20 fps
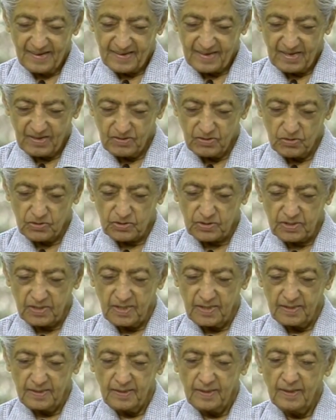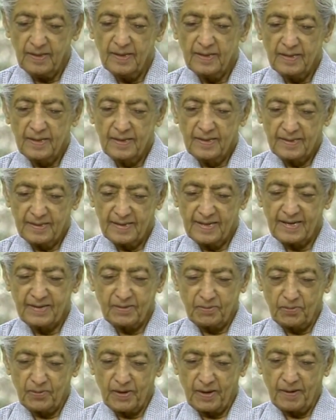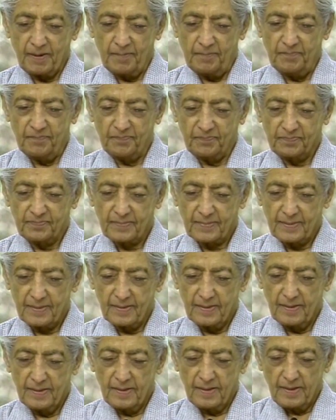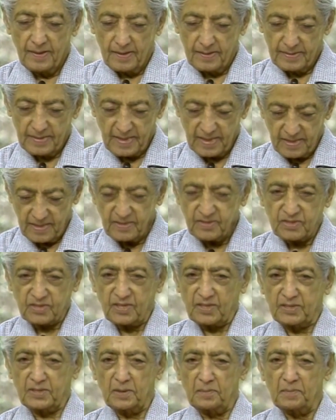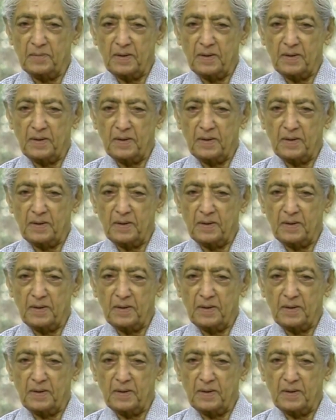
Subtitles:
Can you see that way? There is such a